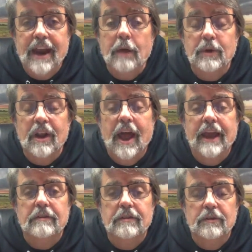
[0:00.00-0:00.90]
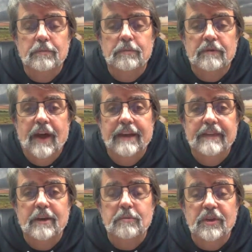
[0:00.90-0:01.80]
I would like to
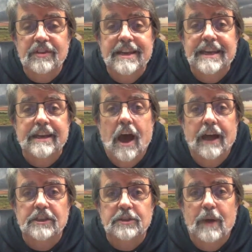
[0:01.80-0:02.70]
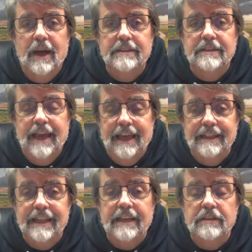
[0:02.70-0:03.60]
provide them with 10 hotspots
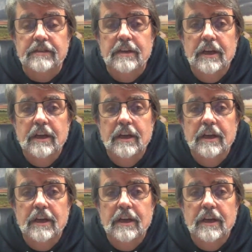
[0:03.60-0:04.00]
at least.